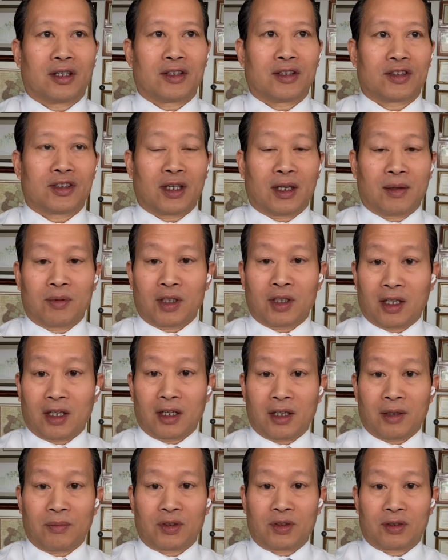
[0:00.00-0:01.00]

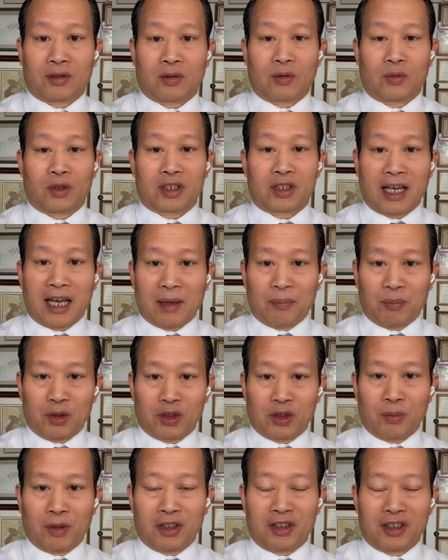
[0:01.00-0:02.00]
Sometimes, which happened
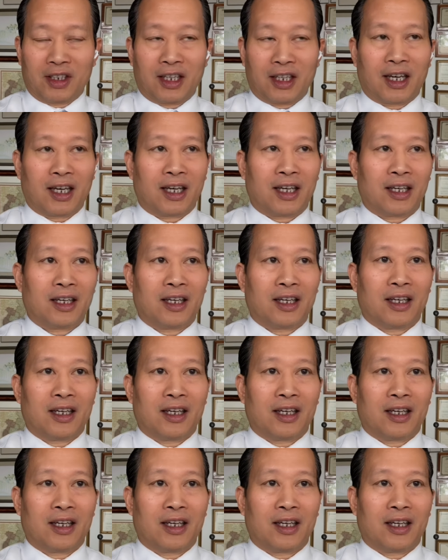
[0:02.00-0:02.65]
to me today,